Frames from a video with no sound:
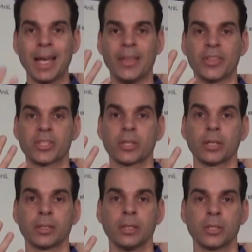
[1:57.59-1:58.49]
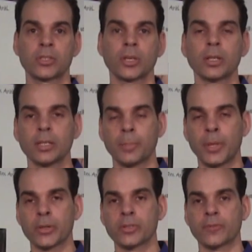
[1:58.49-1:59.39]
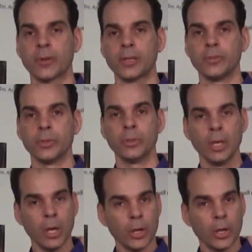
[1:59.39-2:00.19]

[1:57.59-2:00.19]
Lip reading: and the sun suddenly appears in front of you,